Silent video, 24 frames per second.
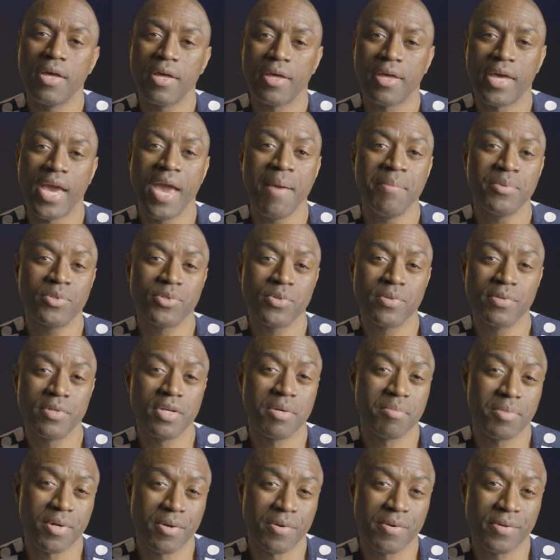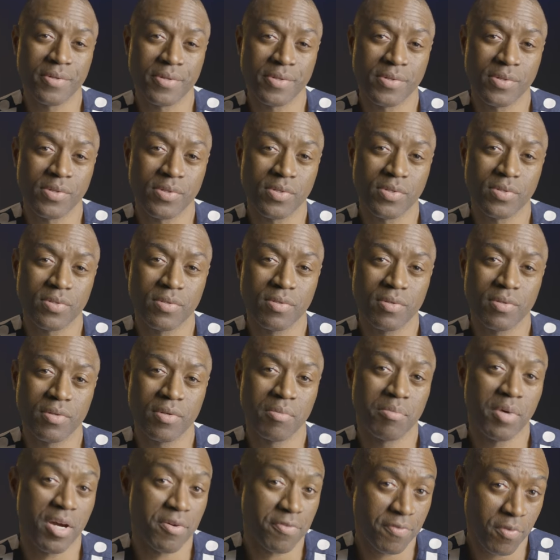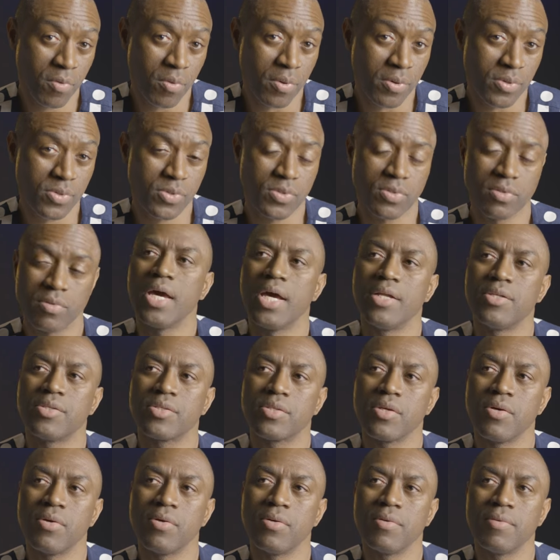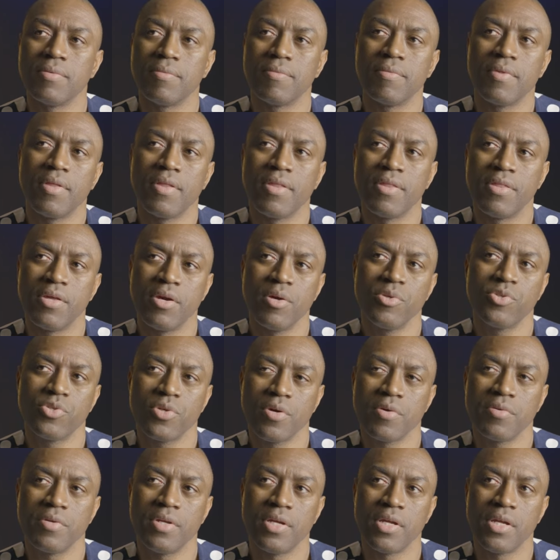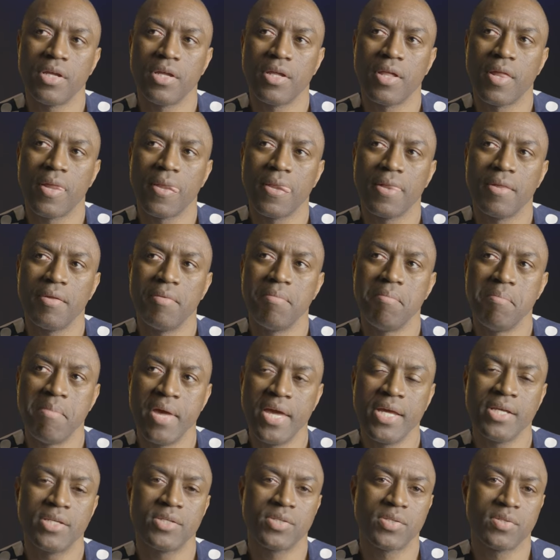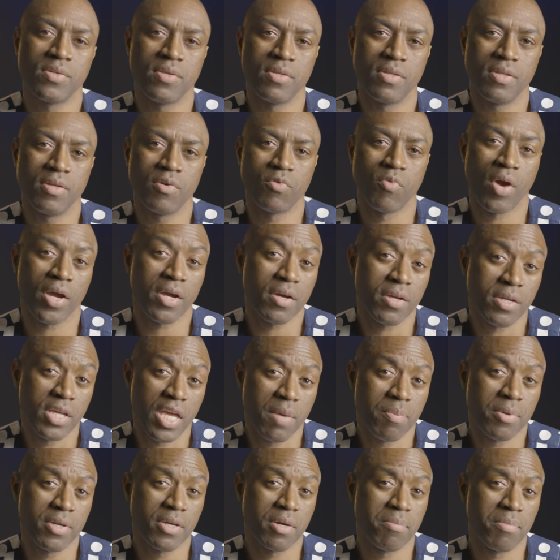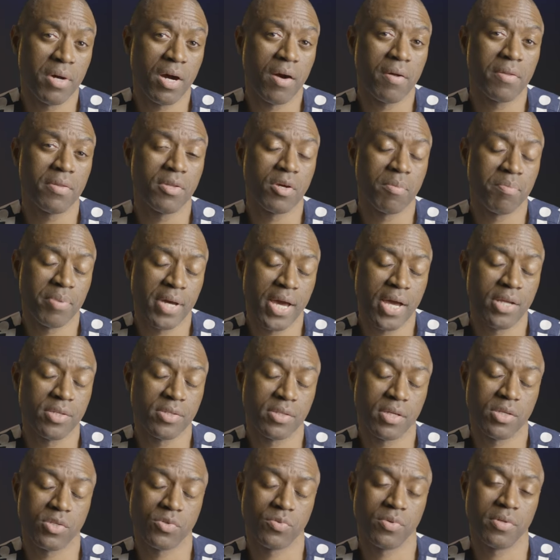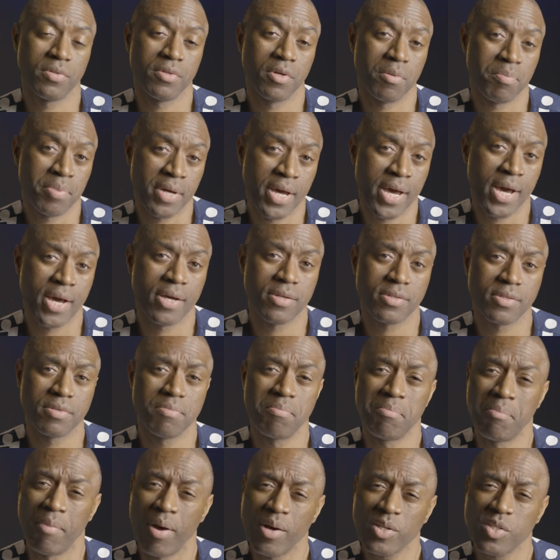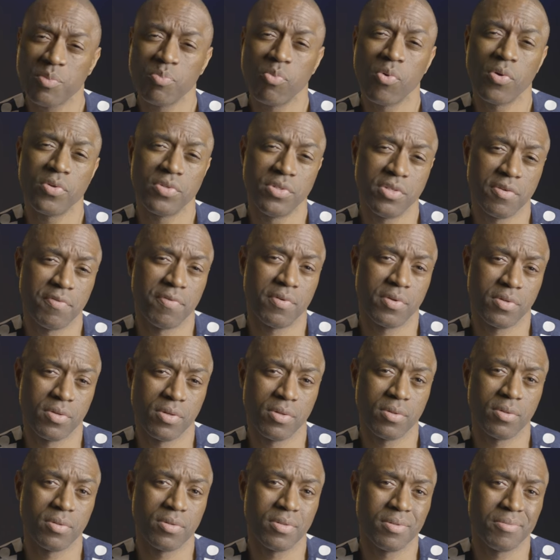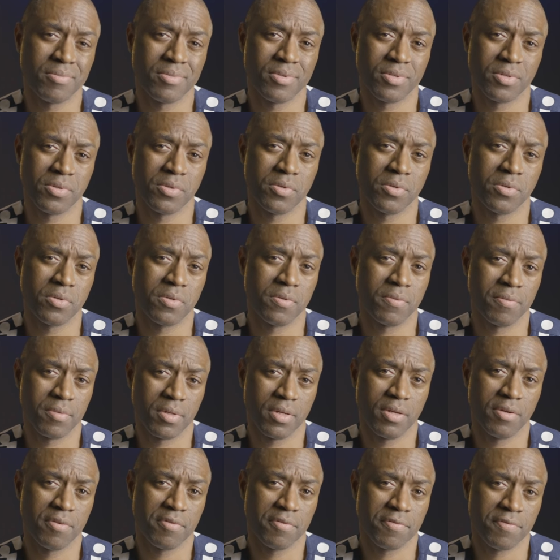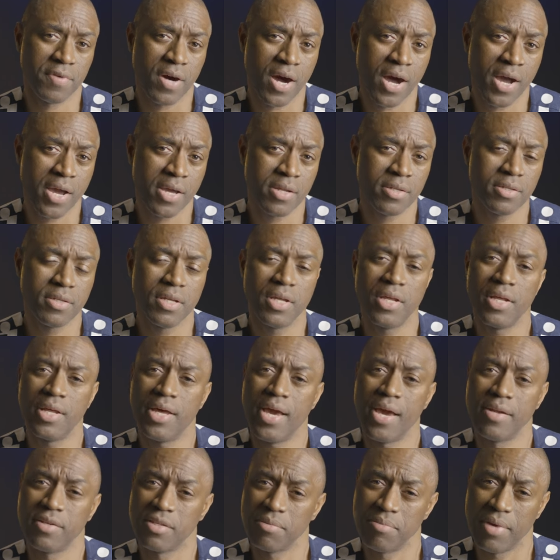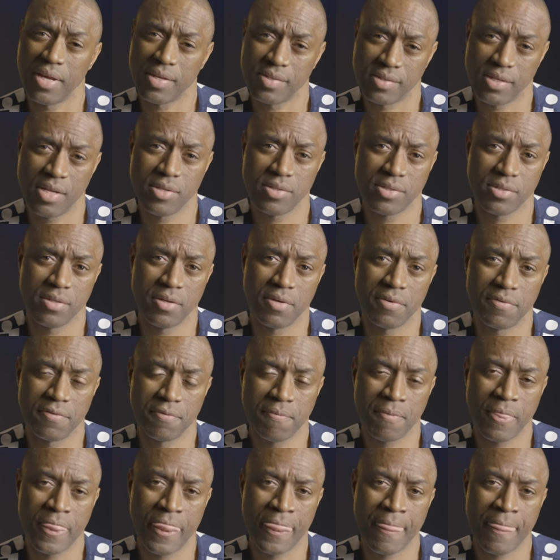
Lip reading: came to the Americas by force. And so their journey makes record keeping about their ancestry and their past much more difficult to find and to make sense of,